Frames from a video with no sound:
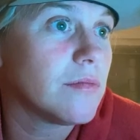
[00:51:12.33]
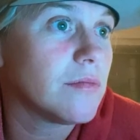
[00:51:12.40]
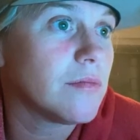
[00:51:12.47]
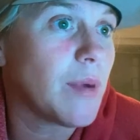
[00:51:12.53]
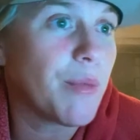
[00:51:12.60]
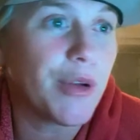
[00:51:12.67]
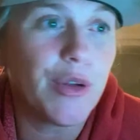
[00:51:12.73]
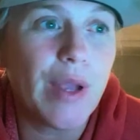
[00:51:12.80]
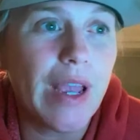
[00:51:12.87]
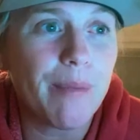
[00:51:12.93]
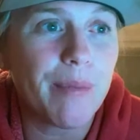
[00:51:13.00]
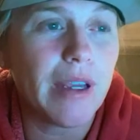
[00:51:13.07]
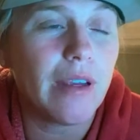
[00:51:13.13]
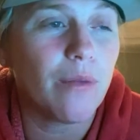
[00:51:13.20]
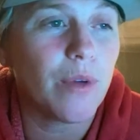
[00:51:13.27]
Remember, you can't
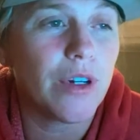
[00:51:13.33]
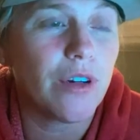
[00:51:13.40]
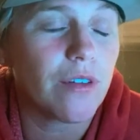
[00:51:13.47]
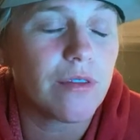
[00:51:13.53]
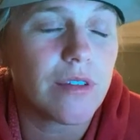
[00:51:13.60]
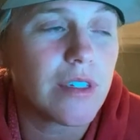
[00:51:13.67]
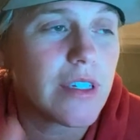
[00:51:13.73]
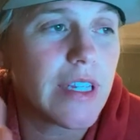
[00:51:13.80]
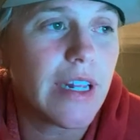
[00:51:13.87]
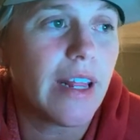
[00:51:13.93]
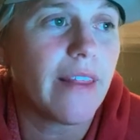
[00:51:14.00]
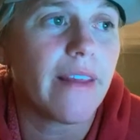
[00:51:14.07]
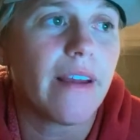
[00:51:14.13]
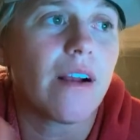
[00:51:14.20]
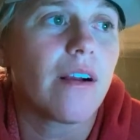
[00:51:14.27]
be, when you're
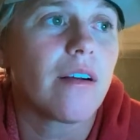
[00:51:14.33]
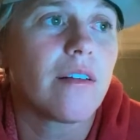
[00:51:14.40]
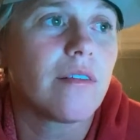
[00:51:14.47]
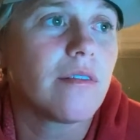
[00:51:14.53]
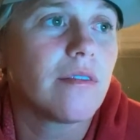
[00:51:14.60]
sitting there